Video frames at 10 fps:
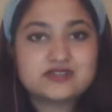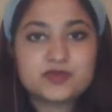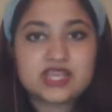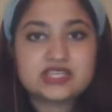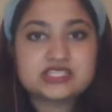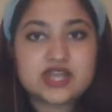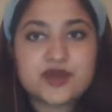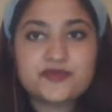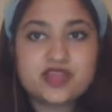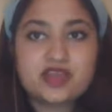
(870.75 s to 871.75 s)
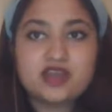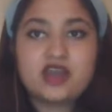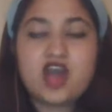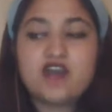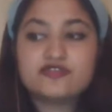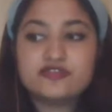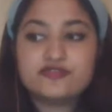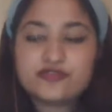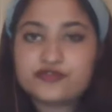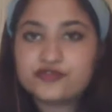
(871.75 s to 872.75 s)
to make a stop there after
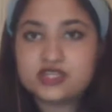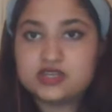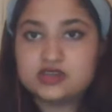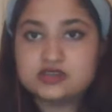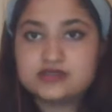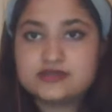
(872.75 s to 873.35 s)
50 years.